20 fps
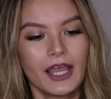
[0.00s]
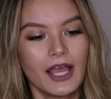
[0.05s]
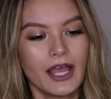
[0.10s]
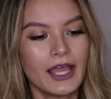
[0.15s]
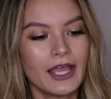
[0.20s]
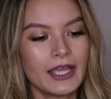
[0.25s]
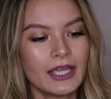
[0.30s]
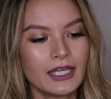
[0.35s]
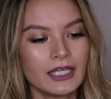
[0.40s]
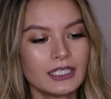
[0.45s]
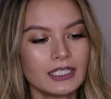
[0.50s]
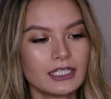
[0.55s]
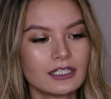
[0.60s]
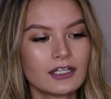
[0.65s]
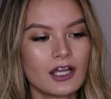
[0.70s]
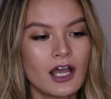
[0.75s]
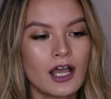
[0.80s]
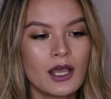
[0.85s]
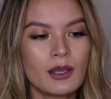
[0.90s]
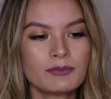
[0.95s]
And it
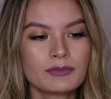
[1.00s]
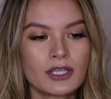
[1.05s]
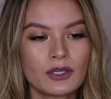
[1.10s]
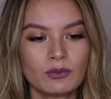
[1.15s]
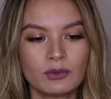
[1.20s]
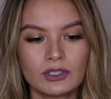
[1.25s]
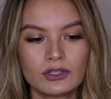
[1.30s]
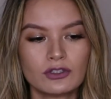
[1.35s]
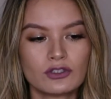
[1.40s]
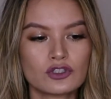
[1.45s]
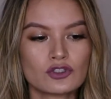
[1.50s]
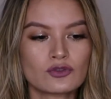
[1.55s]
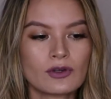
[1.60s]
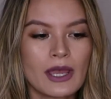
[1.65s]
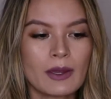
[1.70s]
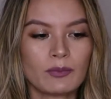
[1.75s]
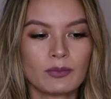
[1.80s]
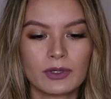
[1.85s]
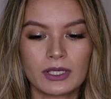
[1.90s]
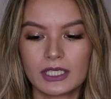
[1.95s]
comes with the
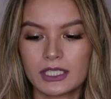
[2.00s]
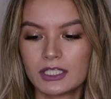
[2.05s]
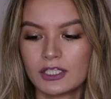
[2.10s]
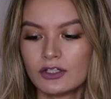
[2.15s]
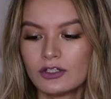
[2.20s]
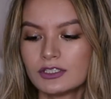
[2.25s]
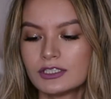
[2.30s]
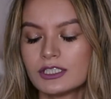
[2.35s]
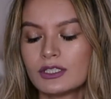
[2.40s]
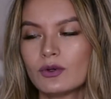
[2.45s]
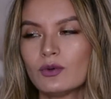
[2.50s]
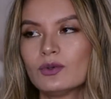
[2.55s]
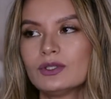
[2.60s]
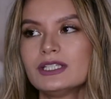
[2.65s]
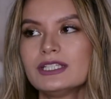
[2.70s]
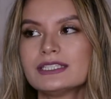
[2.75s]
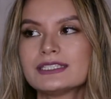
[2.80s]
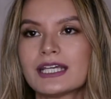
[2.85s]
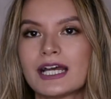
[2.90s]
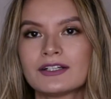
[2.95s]
strap right here. The
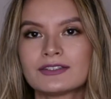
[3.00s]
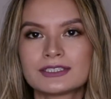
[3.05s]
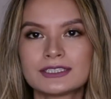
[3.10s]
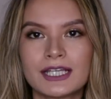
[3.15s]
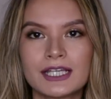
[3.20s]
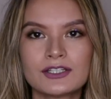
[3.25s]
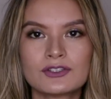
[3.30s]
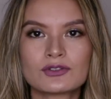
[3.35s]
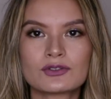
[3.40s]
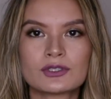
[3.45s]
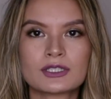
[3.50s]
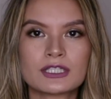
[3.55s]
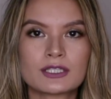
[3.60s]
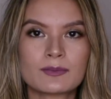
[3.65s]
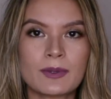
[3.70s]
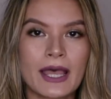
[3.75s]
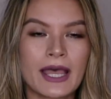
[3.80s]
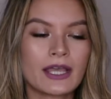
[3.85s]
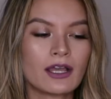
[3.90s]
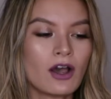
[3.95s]
only downside to this
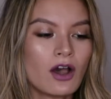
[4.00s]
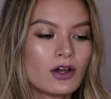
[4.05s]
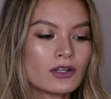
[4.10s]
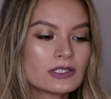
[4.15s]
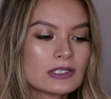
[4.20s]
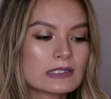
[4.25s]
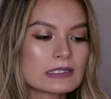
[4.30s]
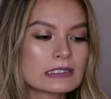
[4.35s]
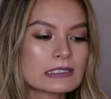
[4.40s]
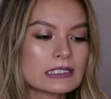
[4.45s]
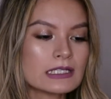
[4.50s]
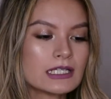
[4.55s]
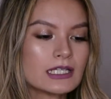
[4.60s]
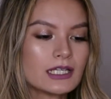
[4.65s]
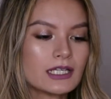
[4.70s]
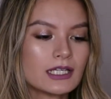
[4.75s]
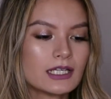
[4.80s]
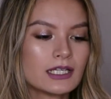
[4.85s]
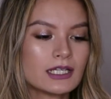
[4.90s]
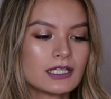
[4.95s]
bag,
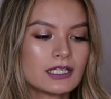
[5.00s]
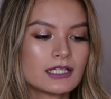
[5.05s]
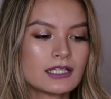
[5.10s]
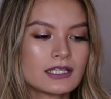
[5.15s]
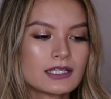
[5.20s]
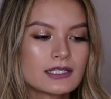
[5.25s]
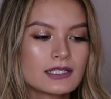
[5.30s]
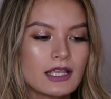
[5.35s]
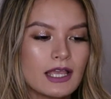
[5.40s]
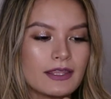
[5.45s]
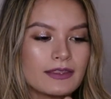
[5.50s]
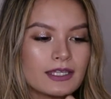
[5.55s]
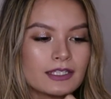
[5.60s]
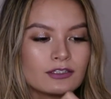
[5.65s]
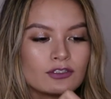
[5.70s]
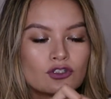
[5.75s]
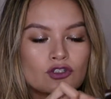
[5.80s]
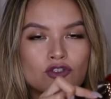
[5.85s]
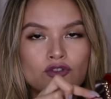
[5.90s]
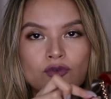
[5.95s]
honestly, is
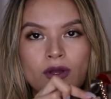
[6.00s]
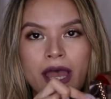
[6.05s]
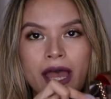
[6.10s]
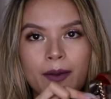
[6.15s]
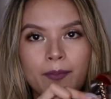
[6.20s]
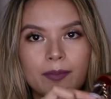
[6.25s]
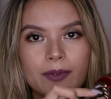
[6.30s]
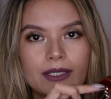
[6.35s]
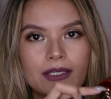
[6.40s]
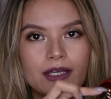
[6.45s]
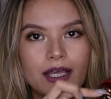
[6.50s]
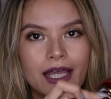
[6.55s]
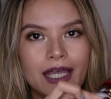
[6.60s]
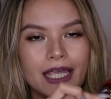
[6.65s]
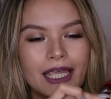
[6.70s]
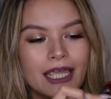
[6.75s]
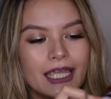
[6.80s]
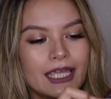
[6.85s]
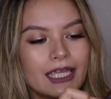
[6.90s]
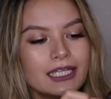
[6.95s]
that the strap, I
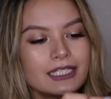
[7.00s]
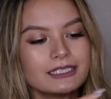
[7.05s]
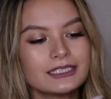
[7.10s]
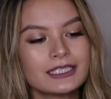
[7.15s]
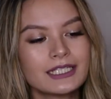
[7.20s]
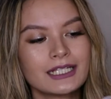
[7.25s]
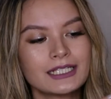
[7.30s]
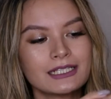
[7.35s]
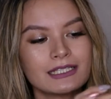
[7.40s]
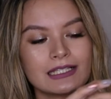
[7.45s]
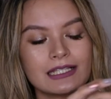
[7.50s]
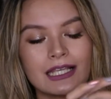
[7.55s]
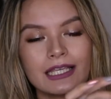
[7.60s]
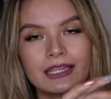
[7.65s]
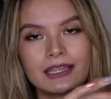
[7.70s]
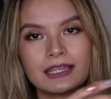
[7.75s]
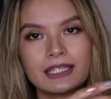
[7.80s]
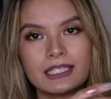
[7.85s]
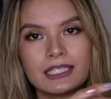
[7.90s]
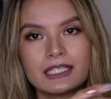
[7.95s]
hate that it's
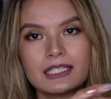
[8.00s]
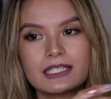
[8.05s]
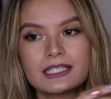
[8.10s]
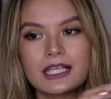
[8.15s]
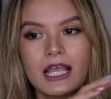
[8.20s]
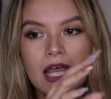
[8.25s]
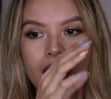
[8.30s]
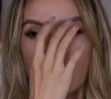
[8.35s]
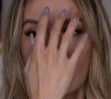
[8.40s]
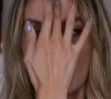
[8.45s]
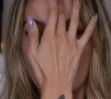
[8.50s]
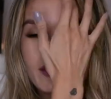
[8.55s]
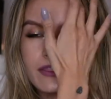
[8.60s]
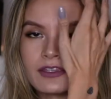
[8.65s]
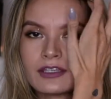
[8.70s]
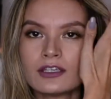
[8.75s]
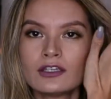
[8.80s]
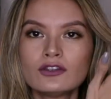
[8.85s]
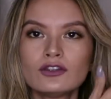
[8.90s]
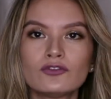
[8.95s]
like this. I
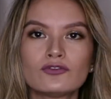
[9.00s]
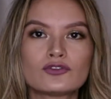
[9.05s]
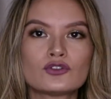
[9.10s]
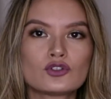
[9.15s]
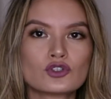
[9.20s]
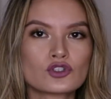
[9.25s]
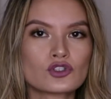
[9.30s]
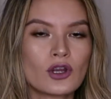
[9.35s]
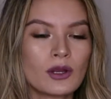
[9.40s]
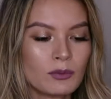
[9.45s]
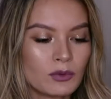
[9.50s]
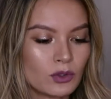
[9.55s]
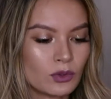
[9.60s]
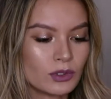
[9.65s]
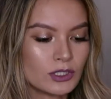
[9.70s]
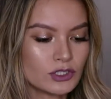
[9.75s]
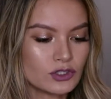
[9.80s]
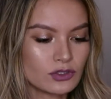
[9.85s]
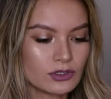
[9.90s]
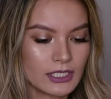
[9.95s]
think in the future I'm
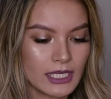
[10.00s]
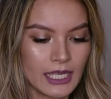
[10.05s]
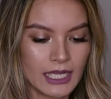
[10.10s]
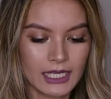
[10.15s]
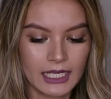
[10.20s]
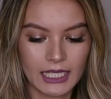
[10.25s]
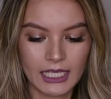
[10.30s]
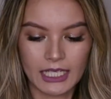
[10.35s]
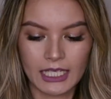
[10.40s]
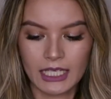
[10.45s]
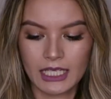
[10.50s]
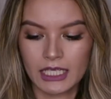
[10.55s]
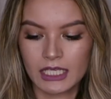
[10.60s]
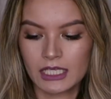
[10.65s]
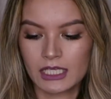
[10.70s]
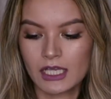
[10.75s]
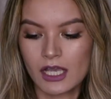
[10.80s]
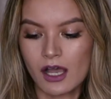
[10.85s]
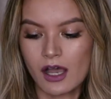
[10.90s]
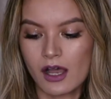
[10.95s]
going to get
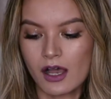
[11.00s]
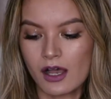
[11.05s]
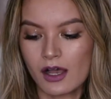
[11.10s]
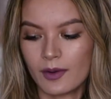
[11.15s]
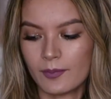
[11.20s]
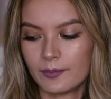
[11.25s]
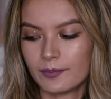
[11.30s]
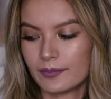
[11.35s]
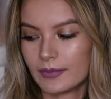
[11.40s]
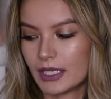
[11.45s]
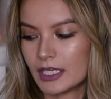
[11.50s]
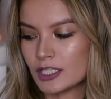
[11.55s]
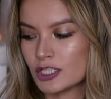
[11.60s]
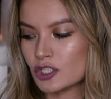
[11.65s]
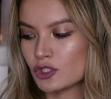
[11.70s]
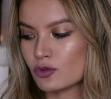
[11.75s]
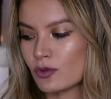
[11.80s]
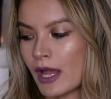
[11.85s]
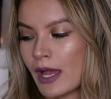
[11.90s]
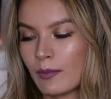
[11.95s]
a
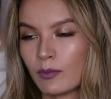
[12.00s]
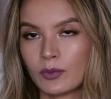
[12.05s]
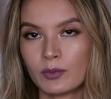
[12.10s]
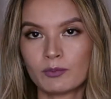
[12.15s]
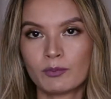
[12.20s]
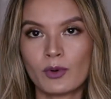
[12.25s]
strap with